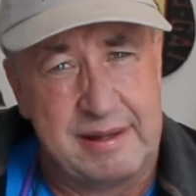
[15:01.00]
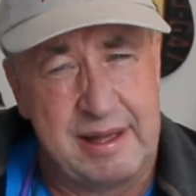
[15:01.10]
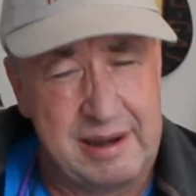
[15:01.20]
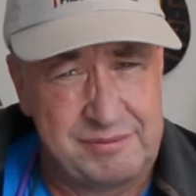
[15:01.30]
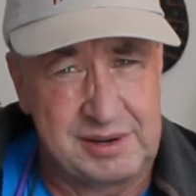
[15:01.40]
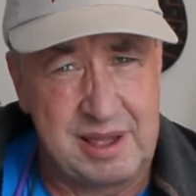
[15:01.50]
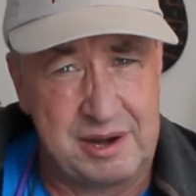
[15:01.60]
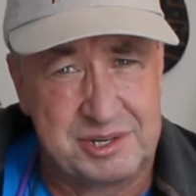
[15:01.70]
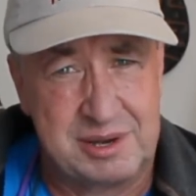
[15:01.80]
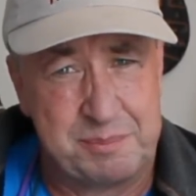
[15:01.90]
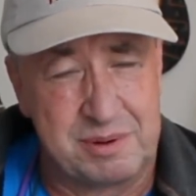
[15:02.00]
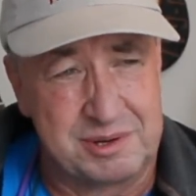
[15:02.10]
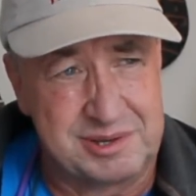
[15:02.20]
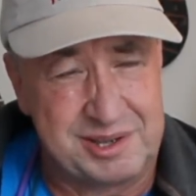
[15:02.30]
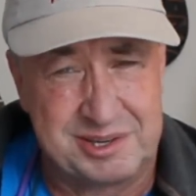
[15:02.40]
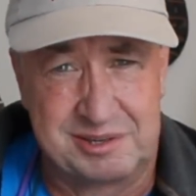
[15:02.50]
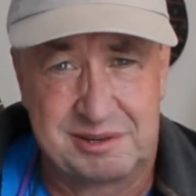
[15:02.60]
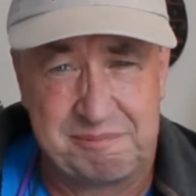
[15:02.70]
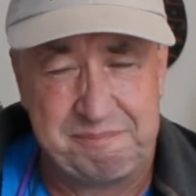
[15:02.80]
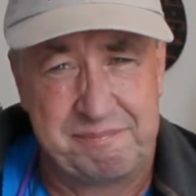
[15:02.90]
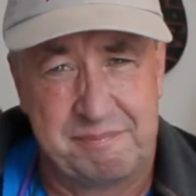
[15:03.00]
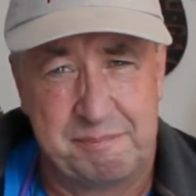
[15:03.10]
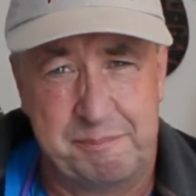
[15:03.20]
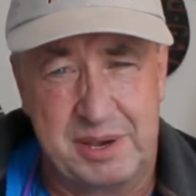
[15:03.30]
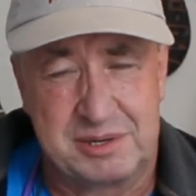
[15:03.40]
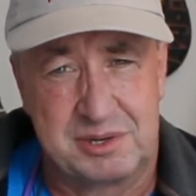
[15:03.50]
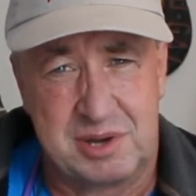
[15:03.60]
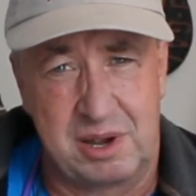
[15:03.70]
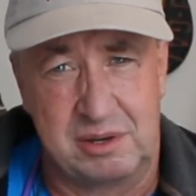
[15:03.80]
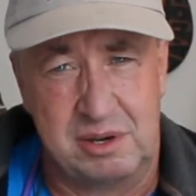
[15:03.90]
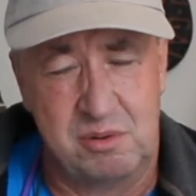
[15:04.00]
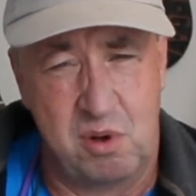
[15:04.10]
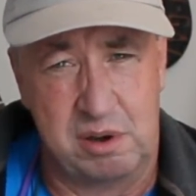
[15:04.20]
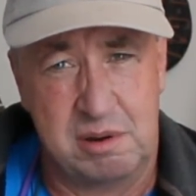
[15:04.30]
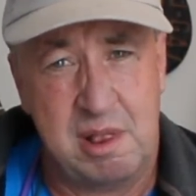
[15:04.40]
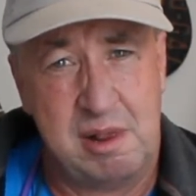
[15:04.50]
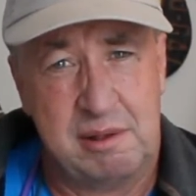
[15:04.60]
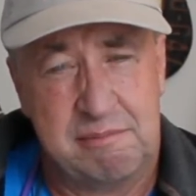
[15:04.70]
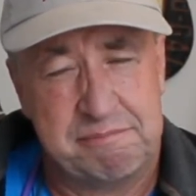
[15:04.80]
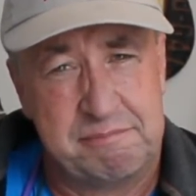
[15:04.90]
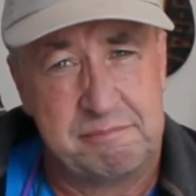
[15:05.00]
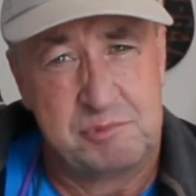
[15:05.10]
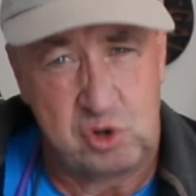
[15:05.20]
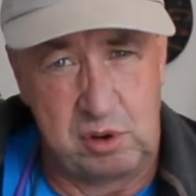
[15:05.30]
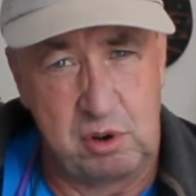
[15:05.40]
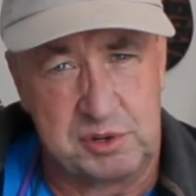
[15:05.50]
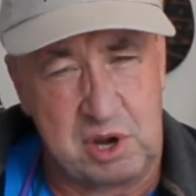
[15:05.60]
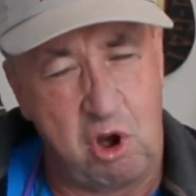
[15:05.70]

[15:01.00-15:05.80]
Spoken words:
I left it kind of simple because that's as best as I could do on short notice. I